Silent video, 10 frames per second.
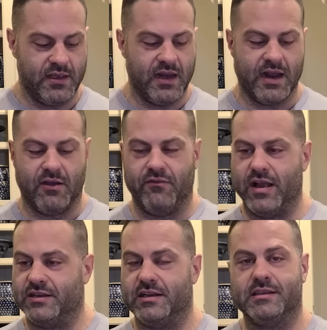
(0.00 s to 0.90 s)
getting out
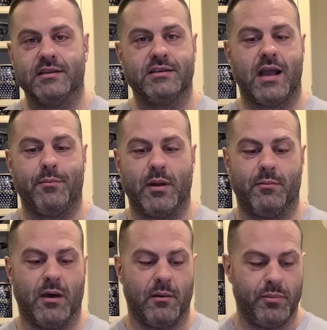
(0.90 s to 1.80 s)
veggies and chopping
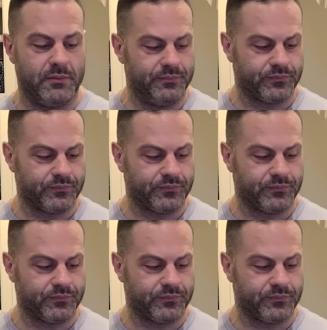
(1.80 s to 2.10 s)
them up